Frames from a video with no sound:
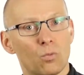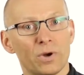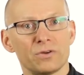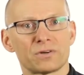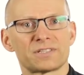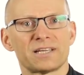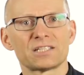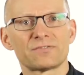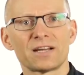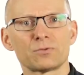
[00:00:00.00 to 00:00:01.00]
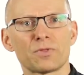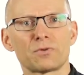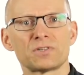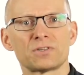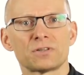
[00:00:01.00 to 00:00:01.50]
When you are satisfied with the
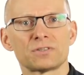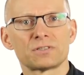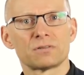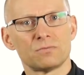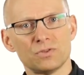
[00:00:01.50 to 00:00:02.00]
results,